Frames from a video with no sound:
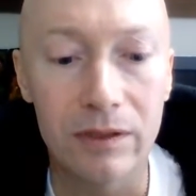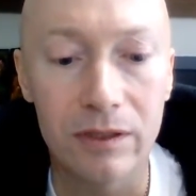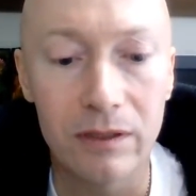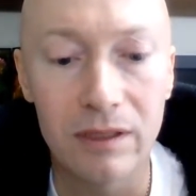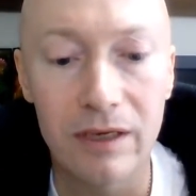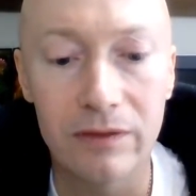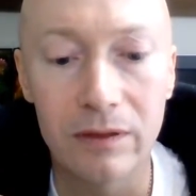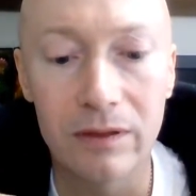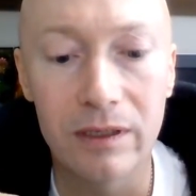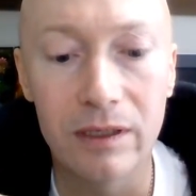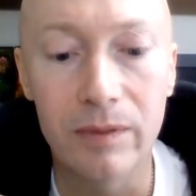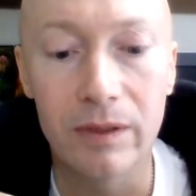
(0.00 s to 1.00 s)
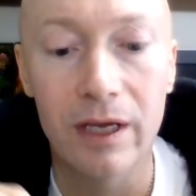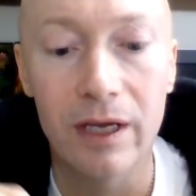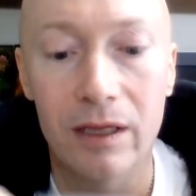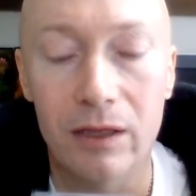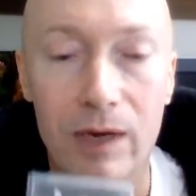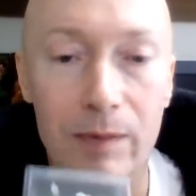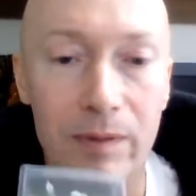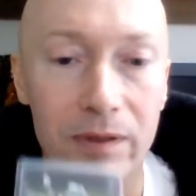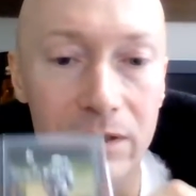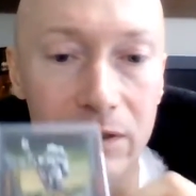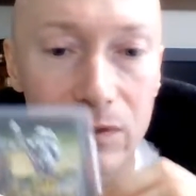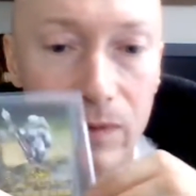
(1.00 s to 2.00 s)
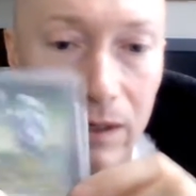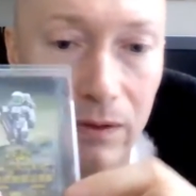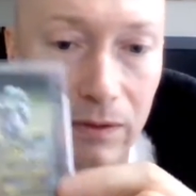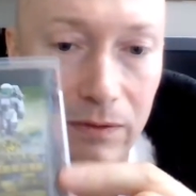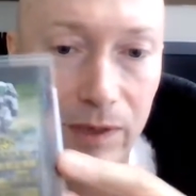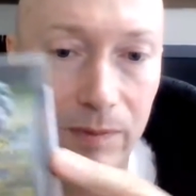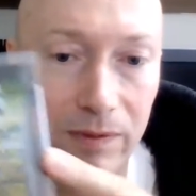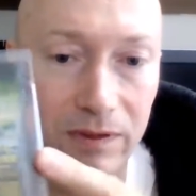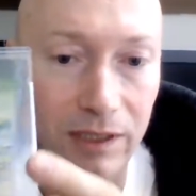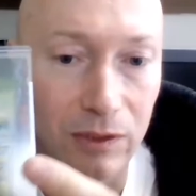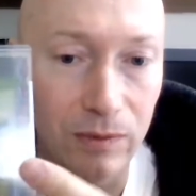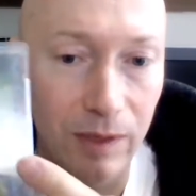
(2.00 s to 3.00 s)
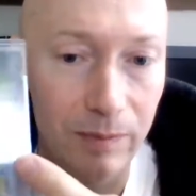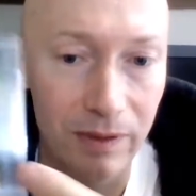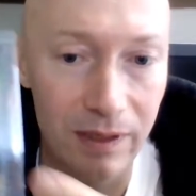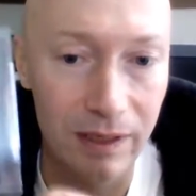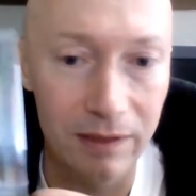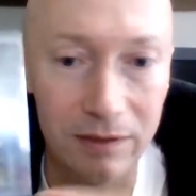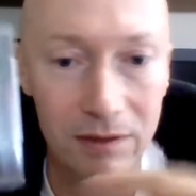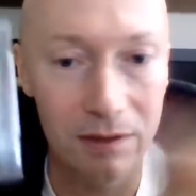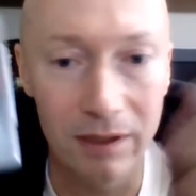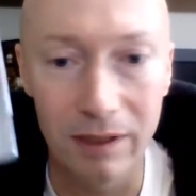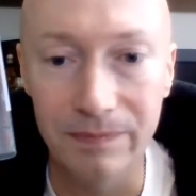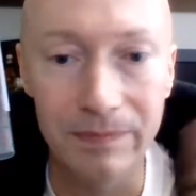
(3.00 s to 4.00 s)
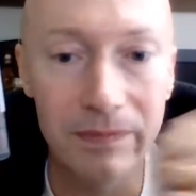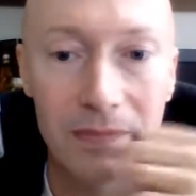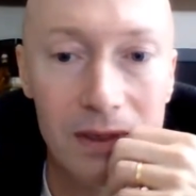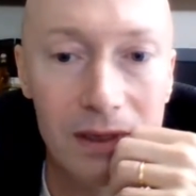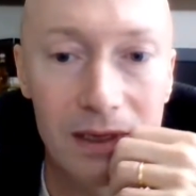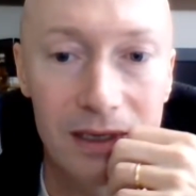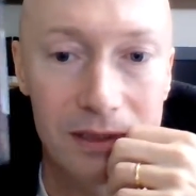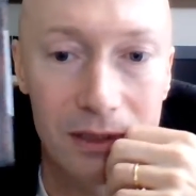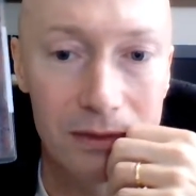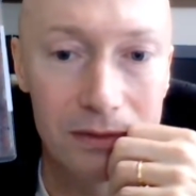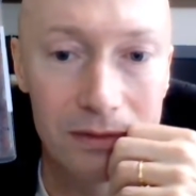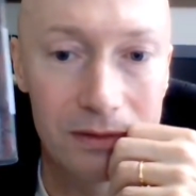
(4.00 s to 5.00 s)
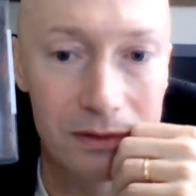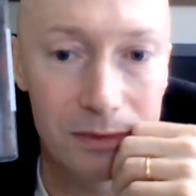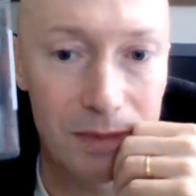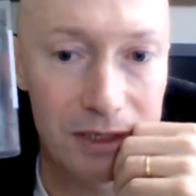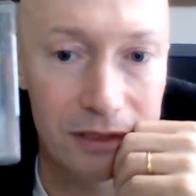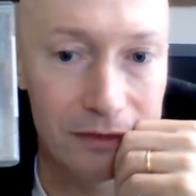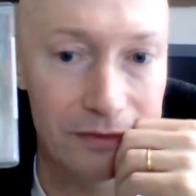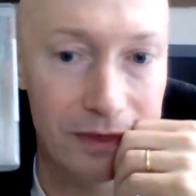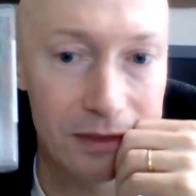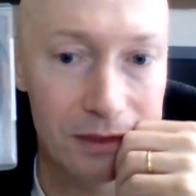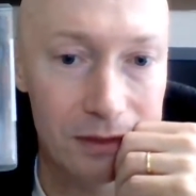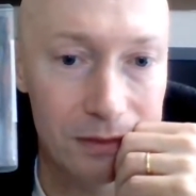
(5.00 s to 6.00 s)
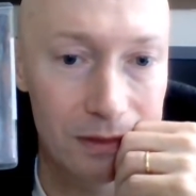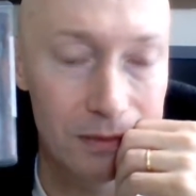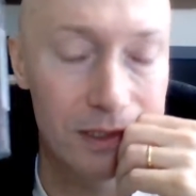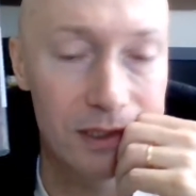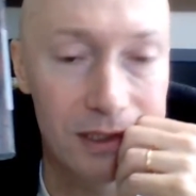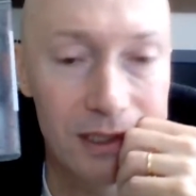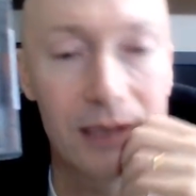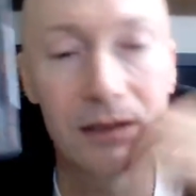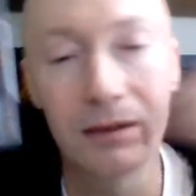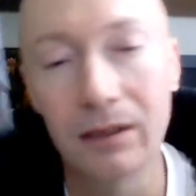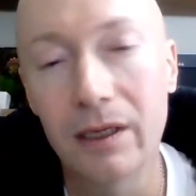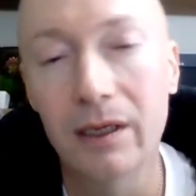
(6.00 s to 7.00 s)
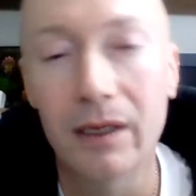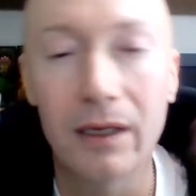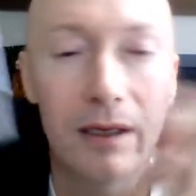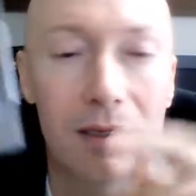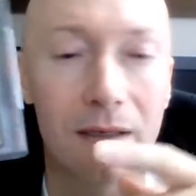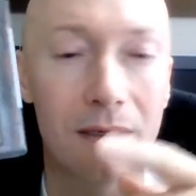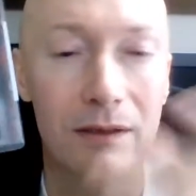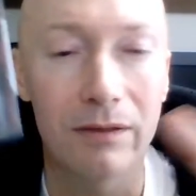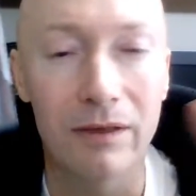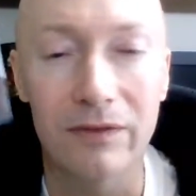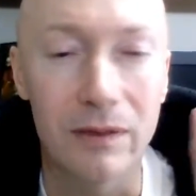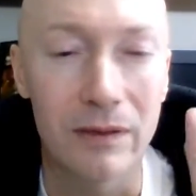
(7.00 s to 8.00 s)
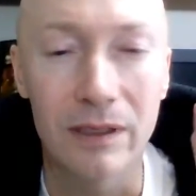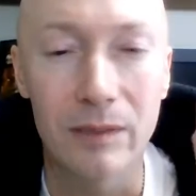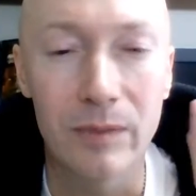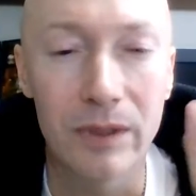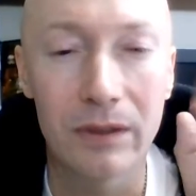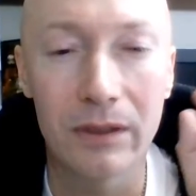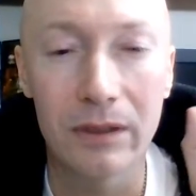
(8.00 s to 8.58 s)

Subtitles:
Shouldn't have to look in the book. The weapons as well. Each weapon has its own special effects, which again, you have to look in the book.